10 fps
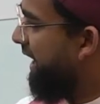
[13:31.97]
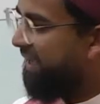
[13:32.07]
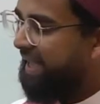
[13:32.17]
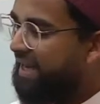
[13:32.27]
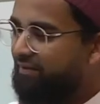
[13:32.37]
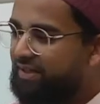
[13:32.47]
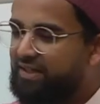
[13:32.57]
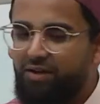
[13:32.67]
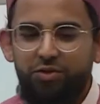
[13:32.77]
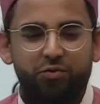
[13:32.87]
i can't even
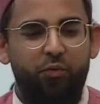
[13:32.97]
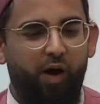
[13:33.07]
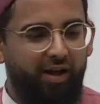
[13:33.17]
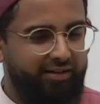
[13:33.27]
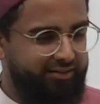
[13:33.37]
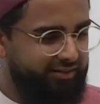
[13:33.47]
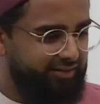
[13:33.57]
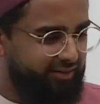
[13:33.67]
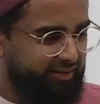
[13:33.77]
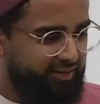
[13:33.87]
sell you one
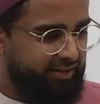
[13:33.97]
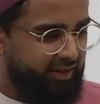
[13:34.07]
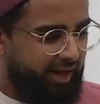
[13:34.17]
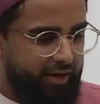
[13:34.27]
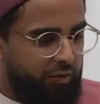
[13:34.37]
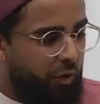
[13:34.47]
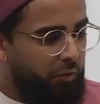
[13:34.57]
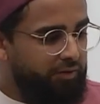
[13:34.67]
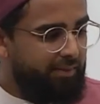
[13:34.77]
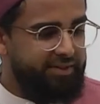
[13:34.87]
i don't
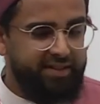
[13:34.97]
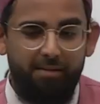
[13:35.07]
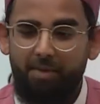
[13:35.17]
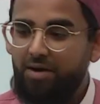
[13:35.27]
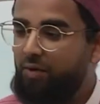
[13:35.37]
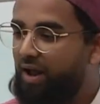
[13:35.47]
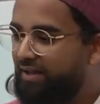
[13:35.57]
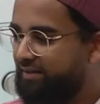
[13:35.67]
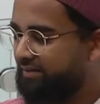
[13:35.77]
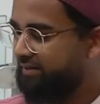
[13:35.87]
own them it's not my
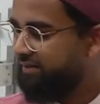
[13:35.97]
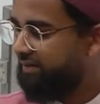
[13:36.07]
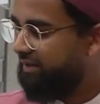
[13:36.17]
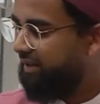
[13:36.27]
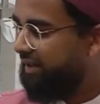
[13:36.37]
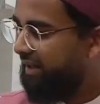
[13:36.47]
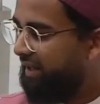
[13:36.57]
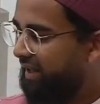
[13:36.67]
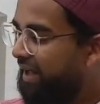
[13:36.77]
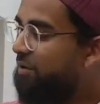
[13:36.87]
right
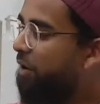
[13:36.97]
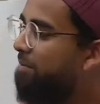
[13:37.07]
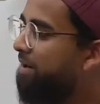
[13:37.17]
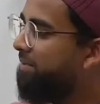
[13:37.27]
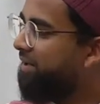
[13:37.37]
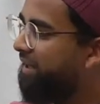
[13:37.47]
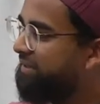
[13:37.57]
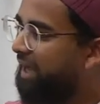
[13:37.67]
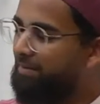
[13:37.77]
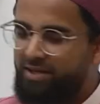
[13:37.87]
and umar ibn
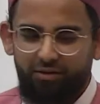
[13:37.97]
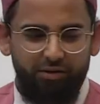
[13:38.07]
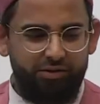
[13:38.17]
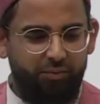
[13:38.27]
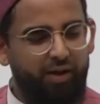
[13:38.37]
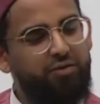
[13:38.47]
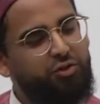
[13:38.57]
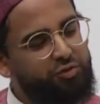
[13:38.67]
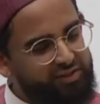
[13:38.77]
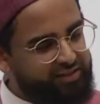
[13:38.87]
al-khattab he goes why
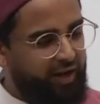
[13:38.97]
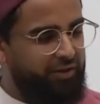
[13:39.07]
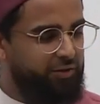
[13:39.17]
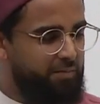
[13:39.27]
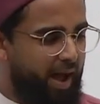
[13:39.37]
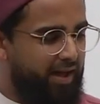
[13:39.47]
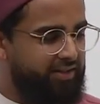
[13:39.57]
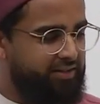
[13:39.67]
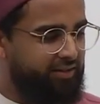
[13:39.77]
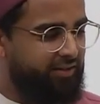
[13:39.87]
don't you just tell your
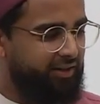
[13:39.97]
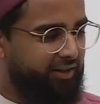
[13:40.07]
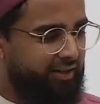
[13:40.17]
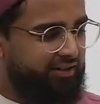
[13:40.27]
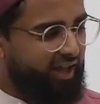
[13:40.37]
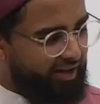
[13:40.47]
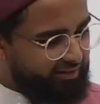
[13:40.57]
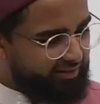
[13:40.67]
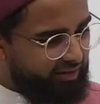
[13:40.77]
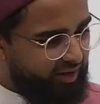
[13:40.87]
master that
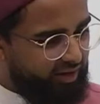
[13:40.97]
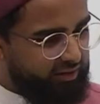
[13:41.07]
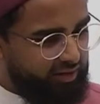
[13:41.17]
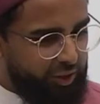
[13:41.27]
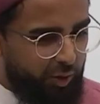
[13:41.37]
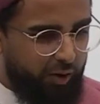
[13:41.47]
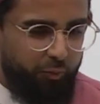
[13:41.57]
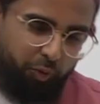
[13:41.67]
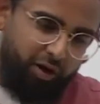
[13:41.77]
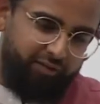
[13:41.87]
you know a
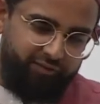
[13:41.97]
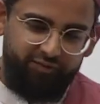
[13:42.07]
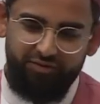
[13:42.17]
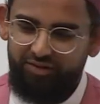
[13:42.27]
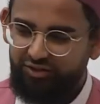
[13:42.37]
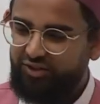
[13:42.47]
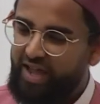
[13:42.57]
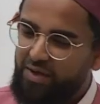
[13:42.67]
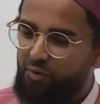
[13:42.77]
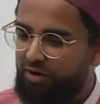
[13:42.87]
wolf just
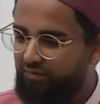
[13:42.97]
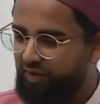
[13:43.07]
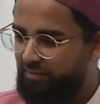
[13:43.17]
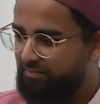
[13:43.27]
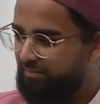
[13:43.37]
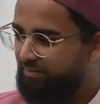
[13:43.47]
ate one of them